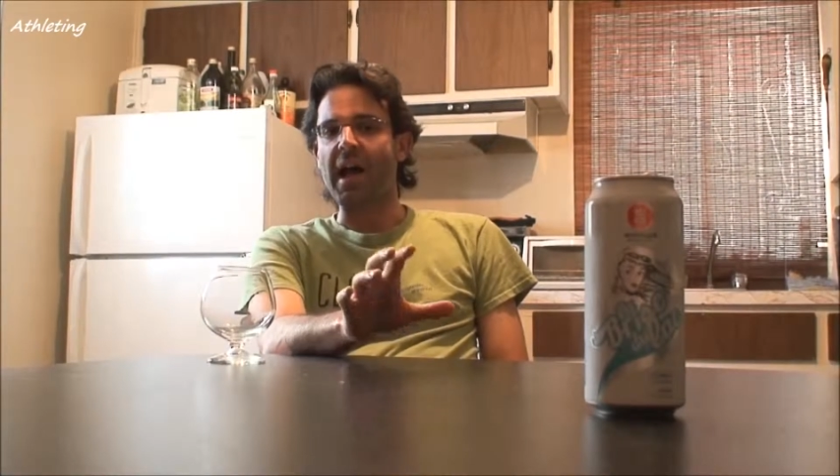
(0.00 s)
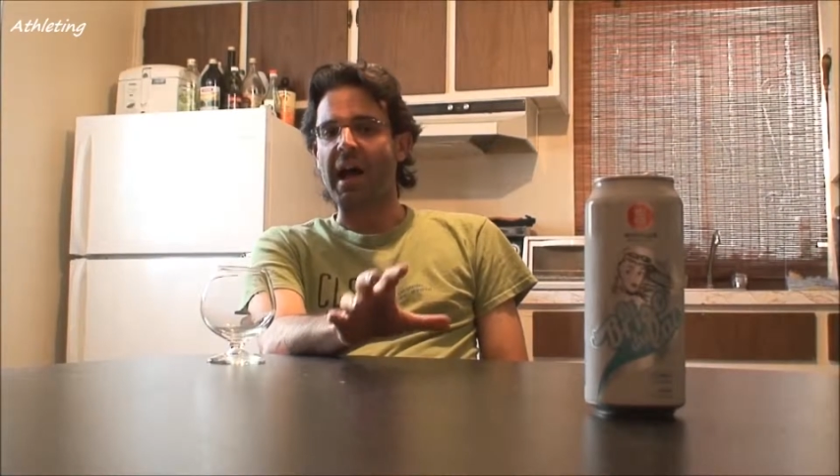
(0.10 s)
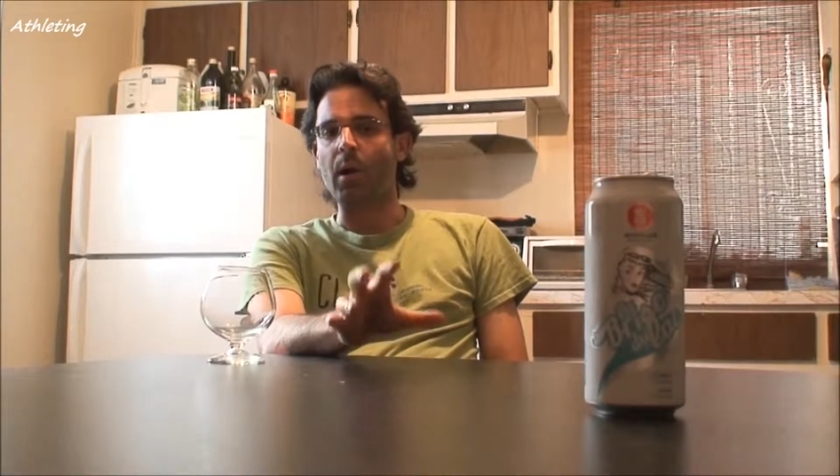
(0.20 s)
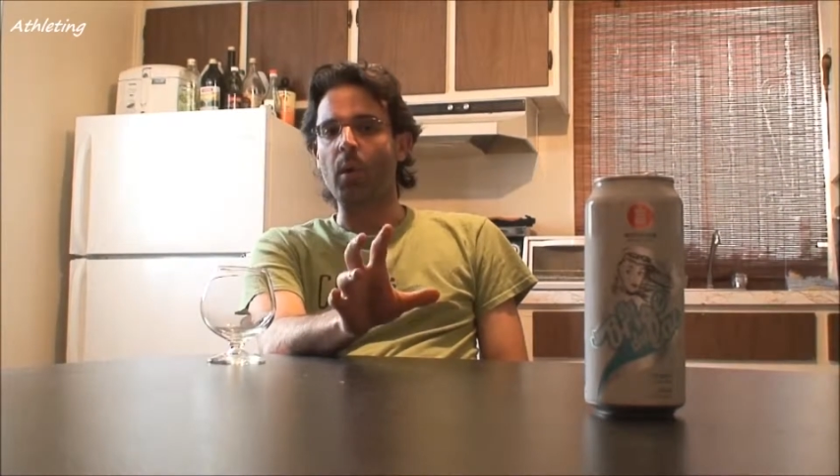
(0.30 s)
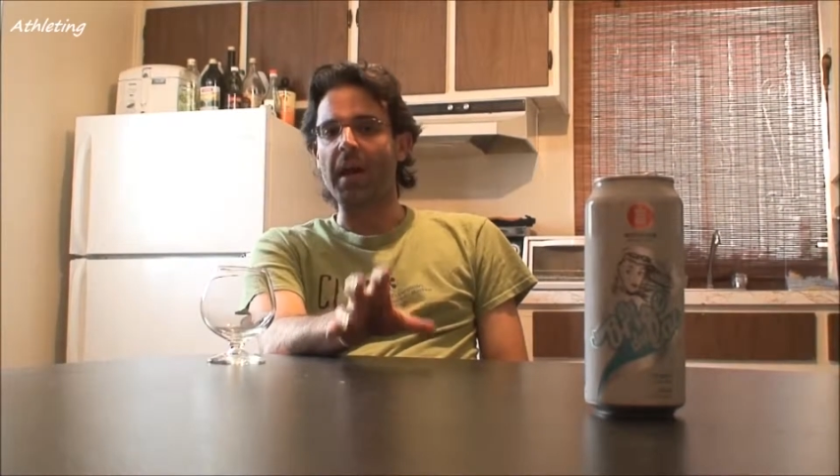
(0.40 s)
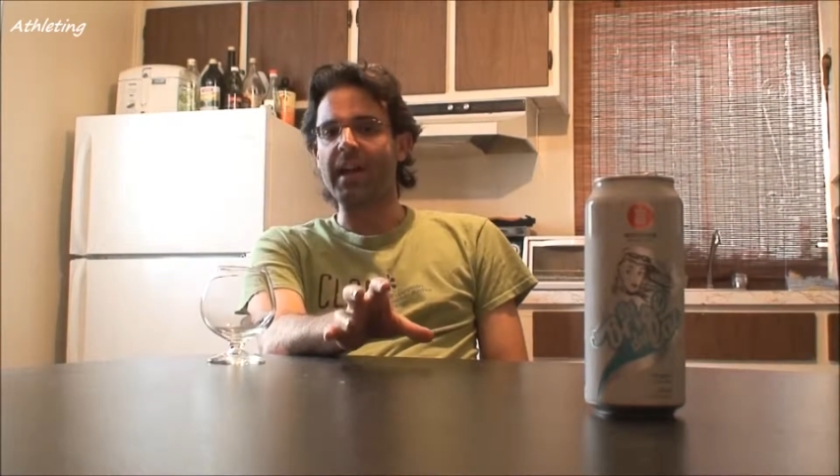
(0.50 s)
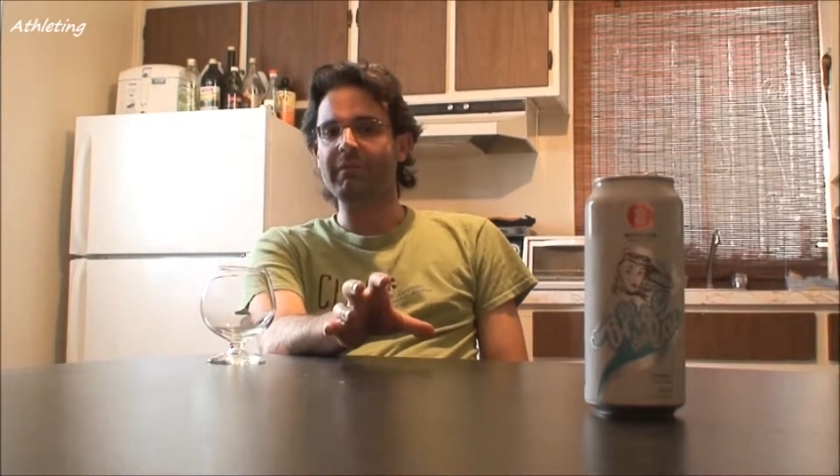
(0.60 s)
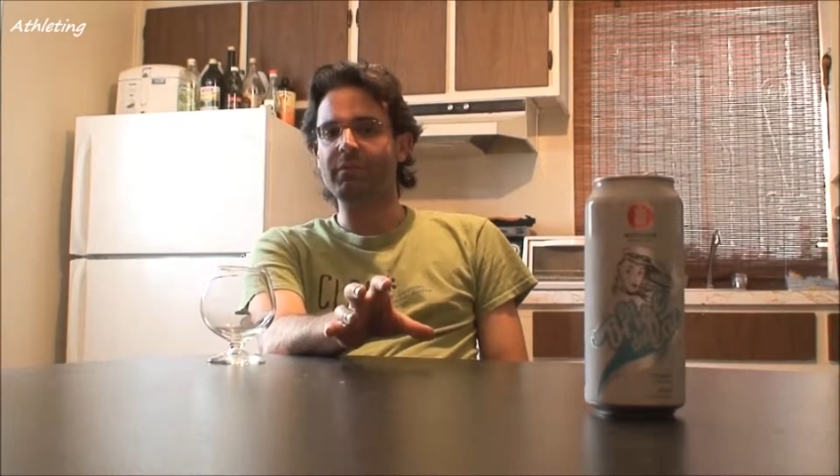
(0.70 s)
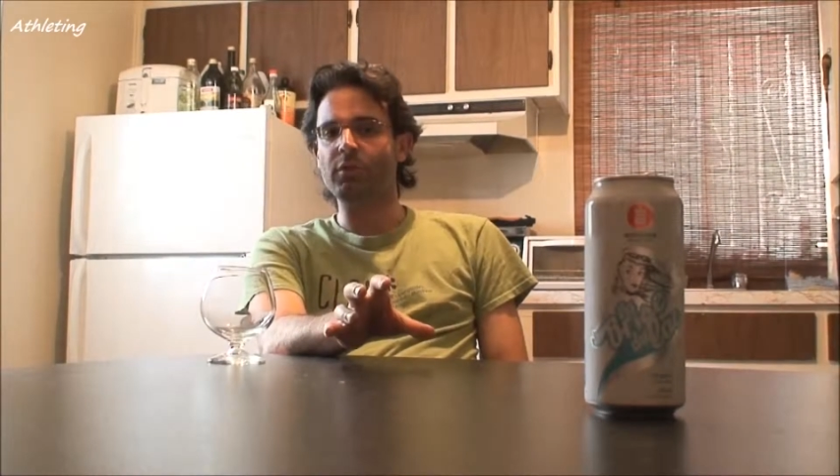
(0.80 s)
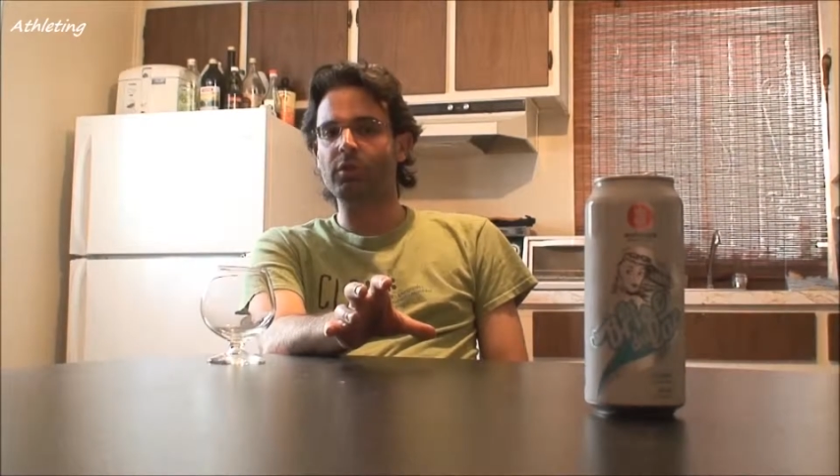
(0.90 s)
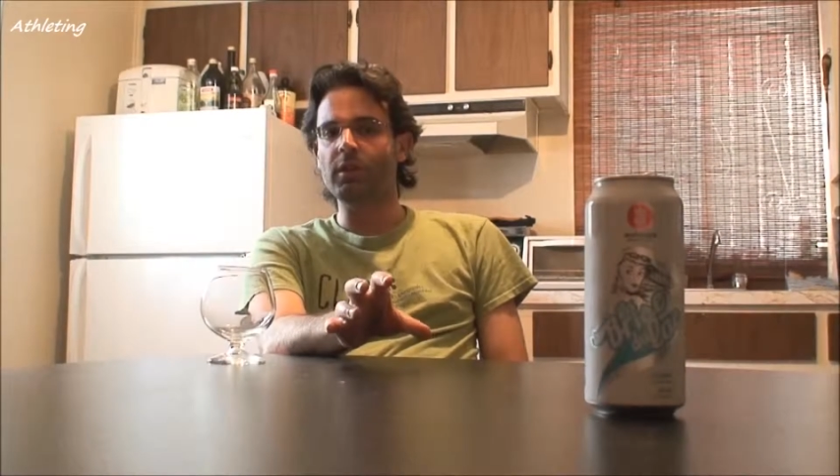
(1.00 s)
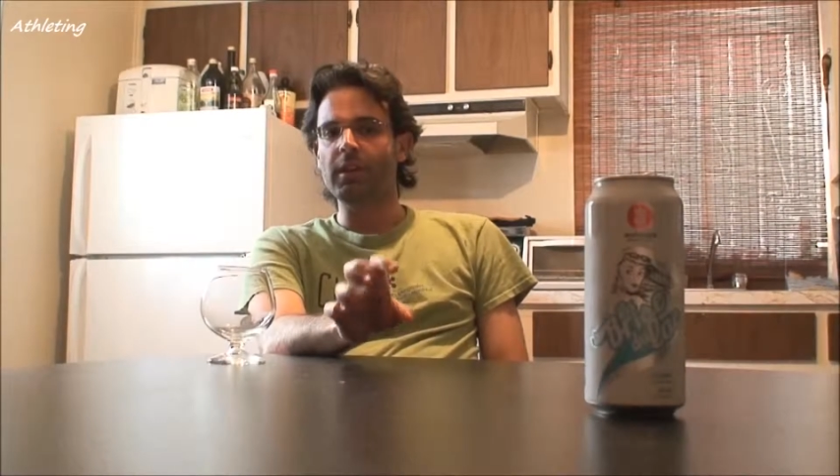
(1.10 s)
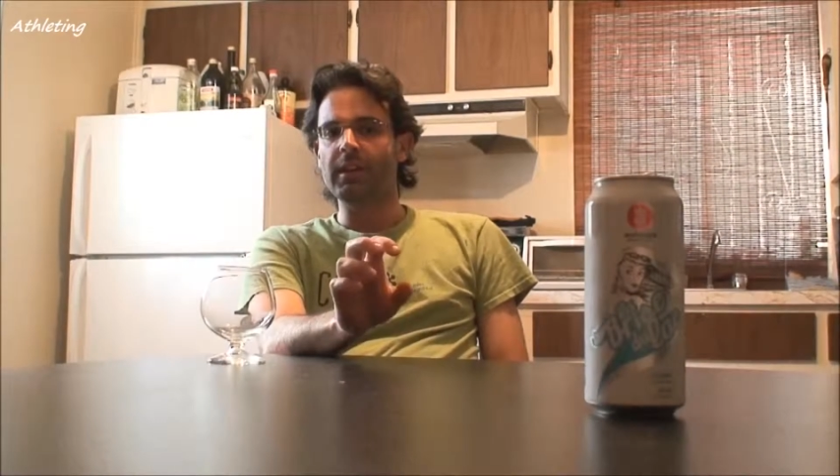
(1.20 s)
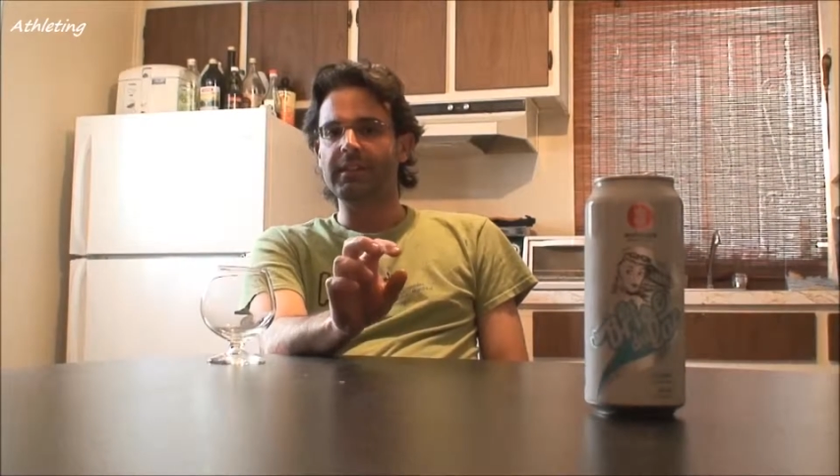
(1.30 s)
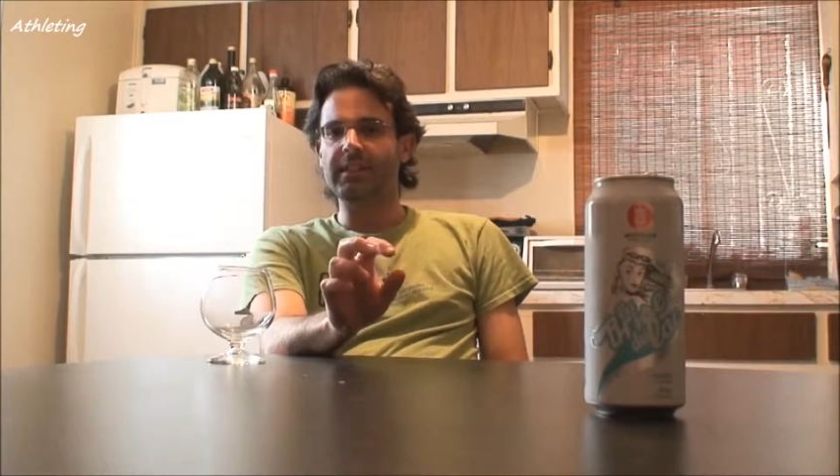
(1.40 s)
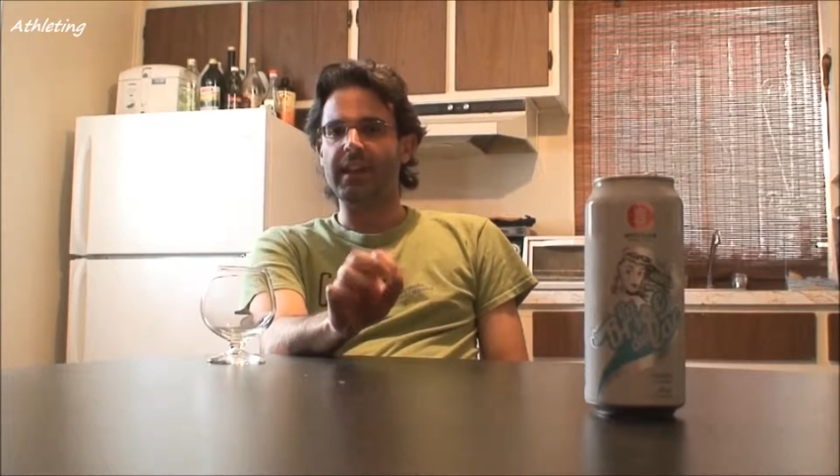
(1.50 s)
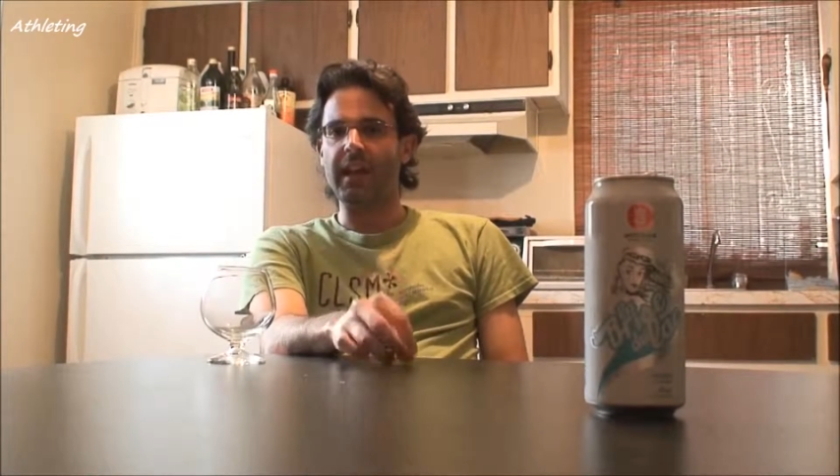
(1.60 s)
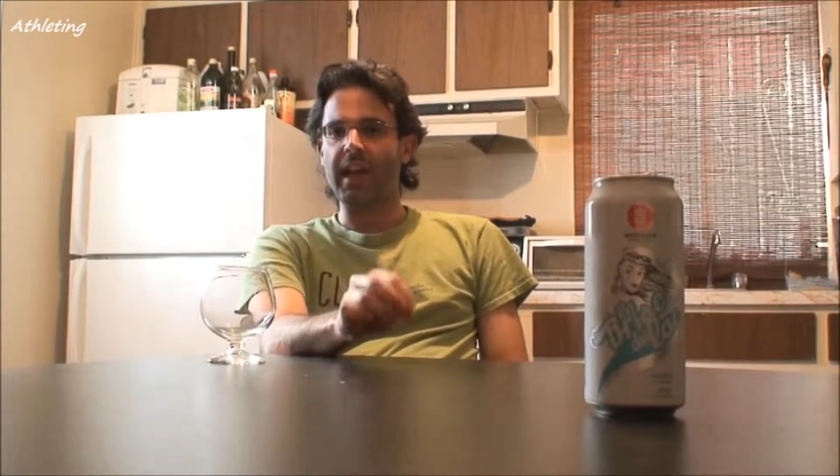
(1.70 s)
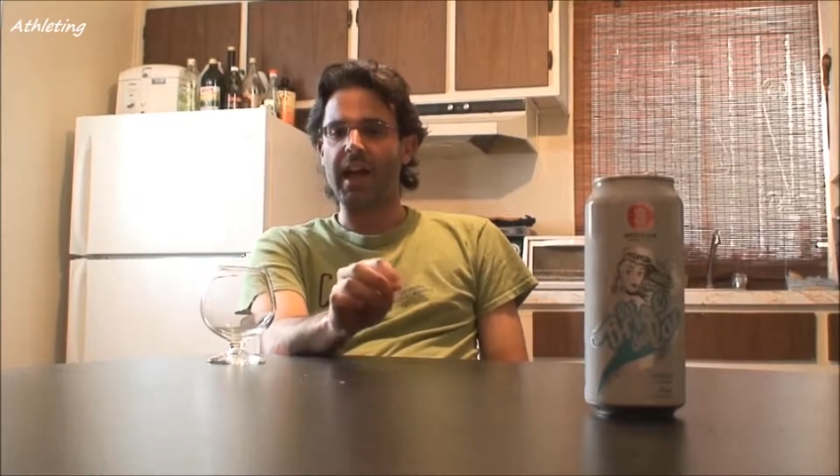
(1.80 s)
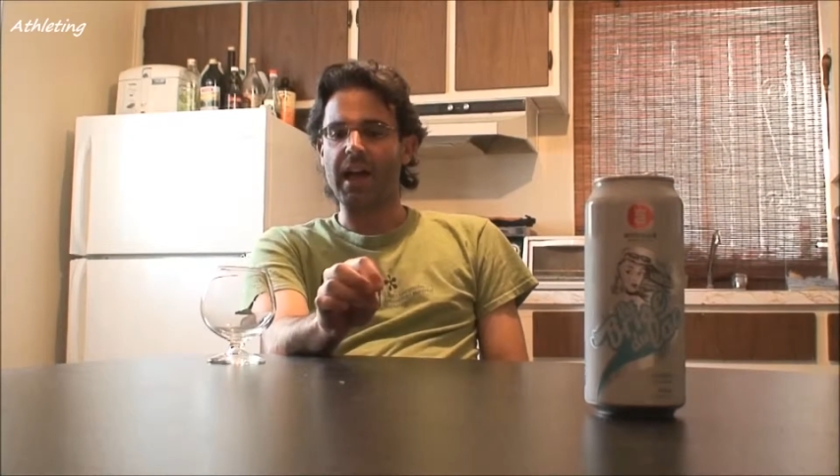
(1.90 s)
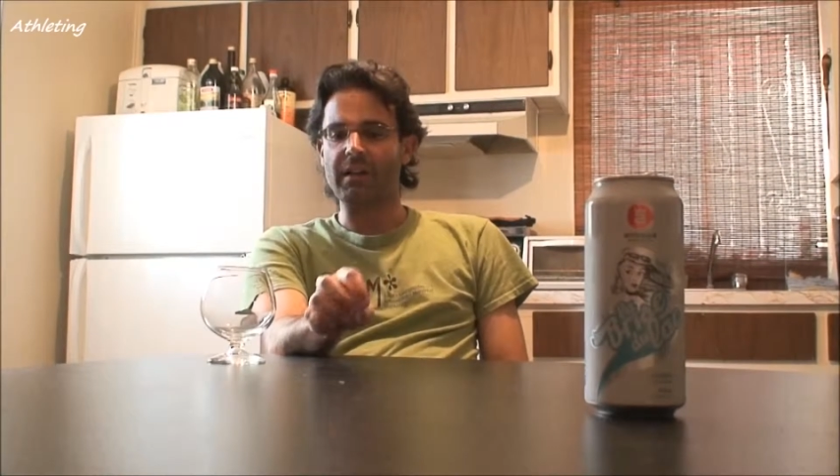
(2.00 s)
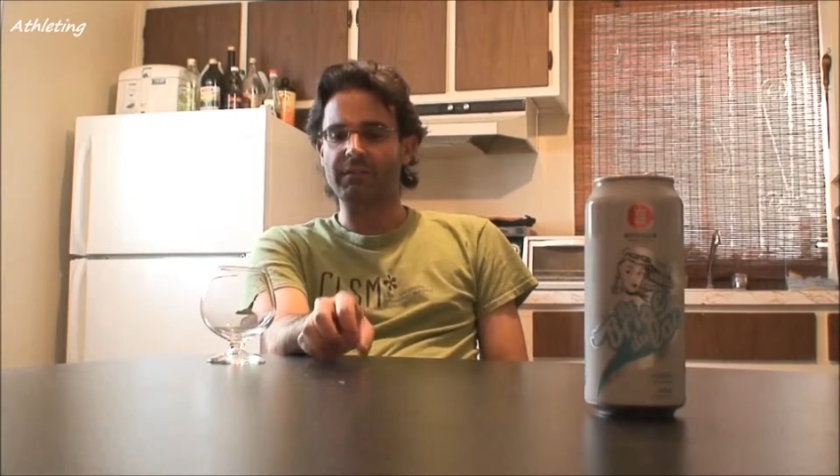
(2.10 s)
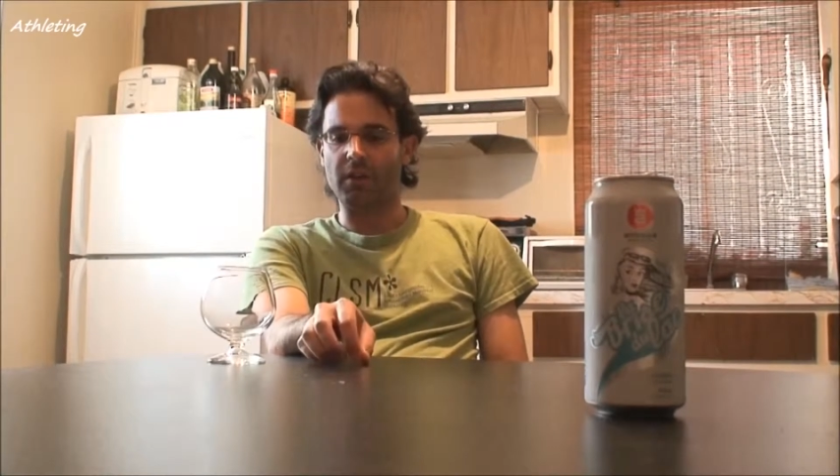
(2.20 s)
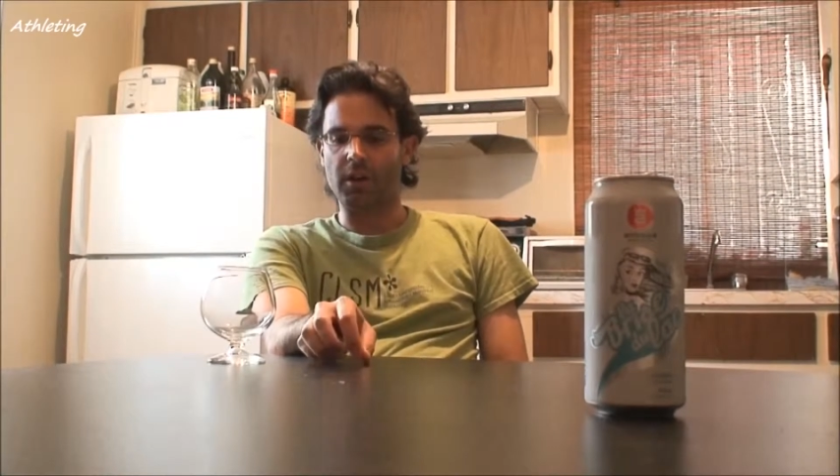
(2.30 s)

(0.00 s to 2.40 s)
However, they have